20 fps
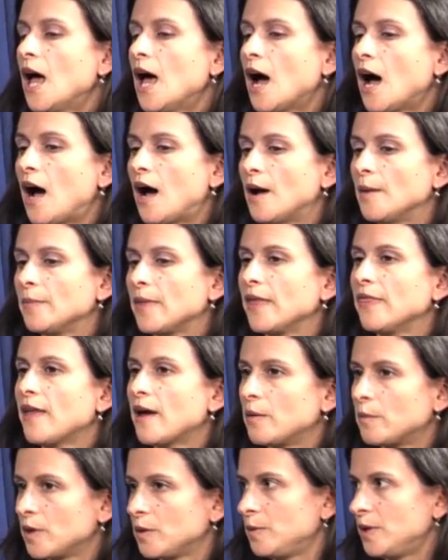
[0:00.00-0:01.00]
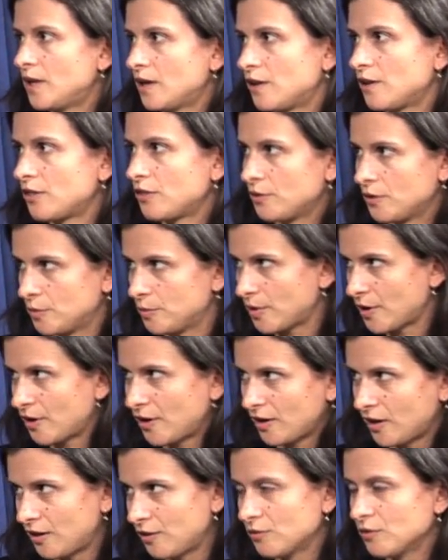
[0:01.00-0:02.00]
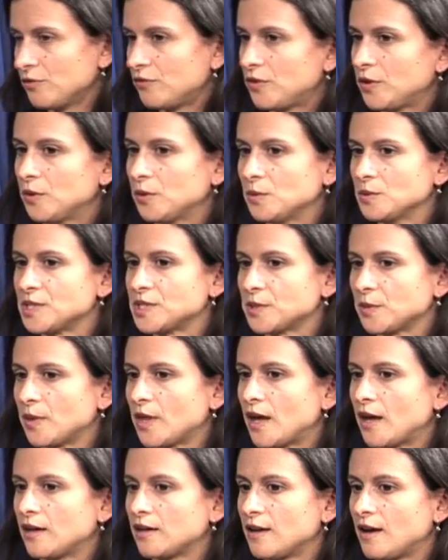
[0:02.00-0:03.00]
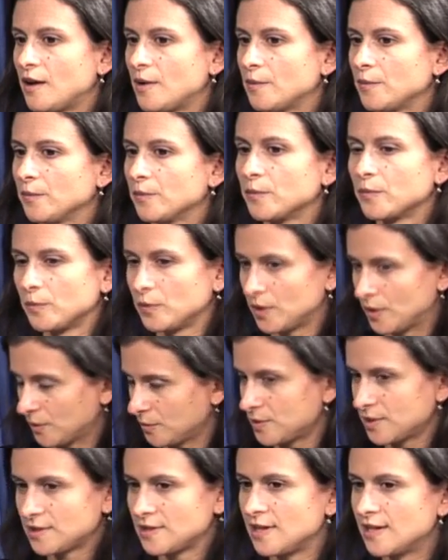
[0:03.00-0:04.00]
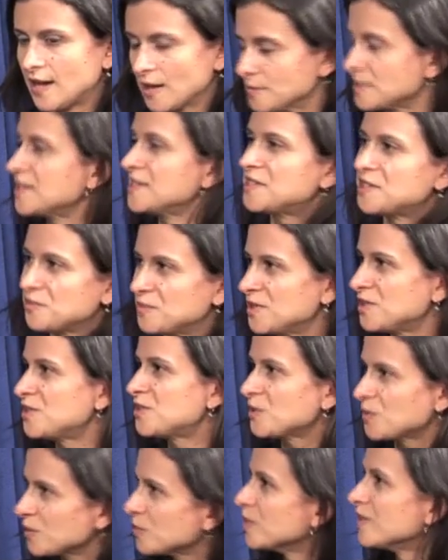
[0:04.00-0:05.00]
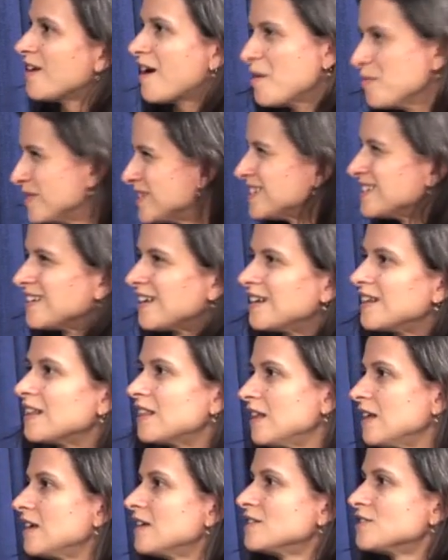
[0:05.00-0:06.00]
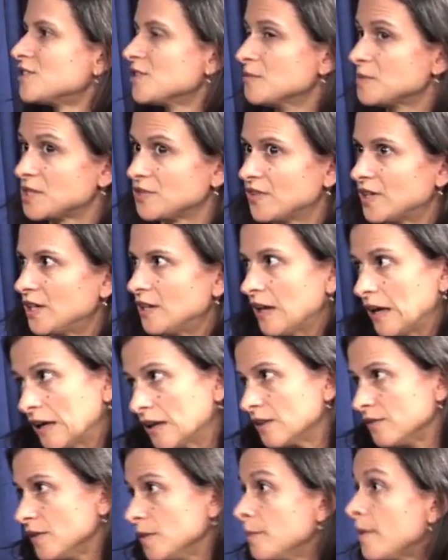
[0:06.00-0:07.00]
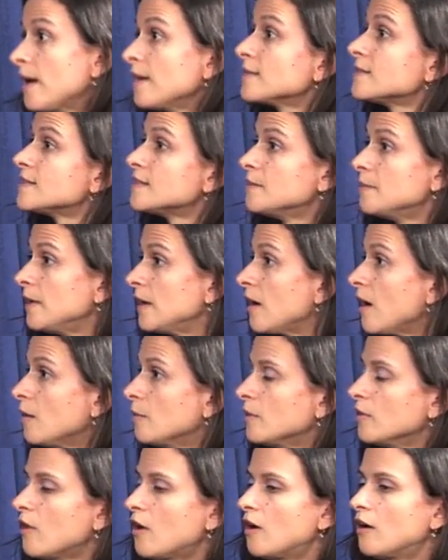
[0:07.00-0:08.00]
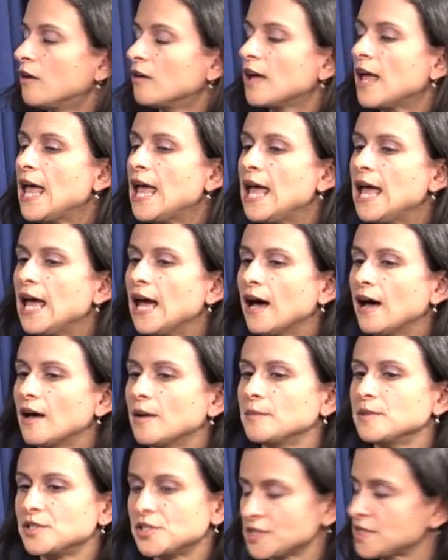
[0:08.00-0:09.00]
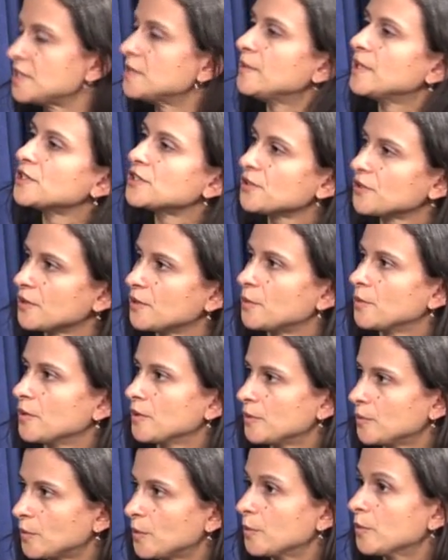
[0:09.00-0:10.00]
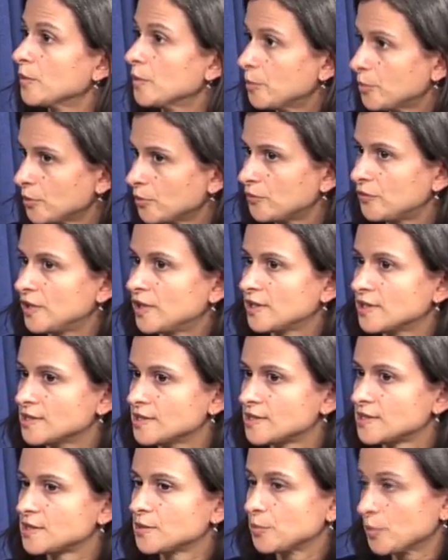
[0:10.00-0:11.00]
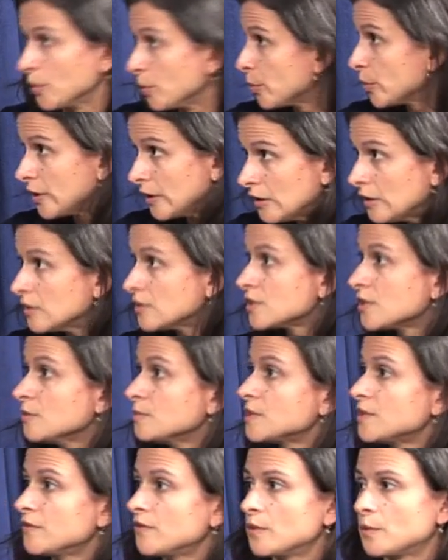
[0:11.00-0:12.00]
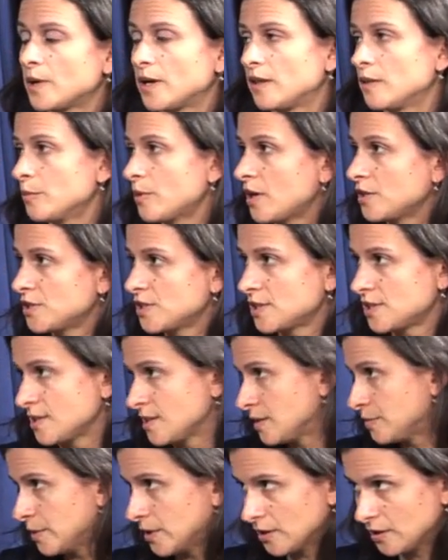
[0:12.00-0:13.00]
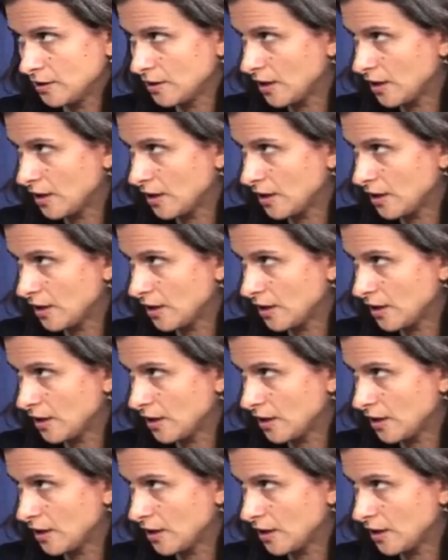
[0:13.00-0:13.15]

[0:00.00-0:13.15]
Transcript: Um, and that way we get a third-party review so that um, you know, it helps us to be sure we're not missing anything in terms of any negative impacts that may come along, um, just to make sure that we're, what we're approving is appropriate in terms of the way the project has been